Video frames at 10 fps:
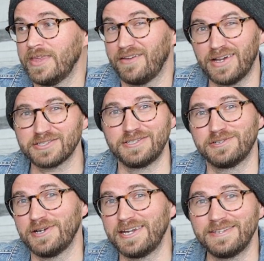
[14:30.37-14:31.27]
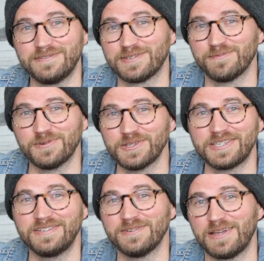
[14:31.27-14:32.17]
And I've actually created some
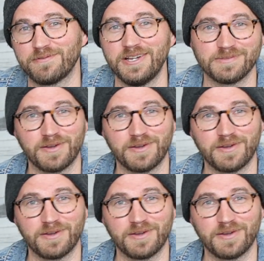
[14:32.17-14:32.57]
really great friends.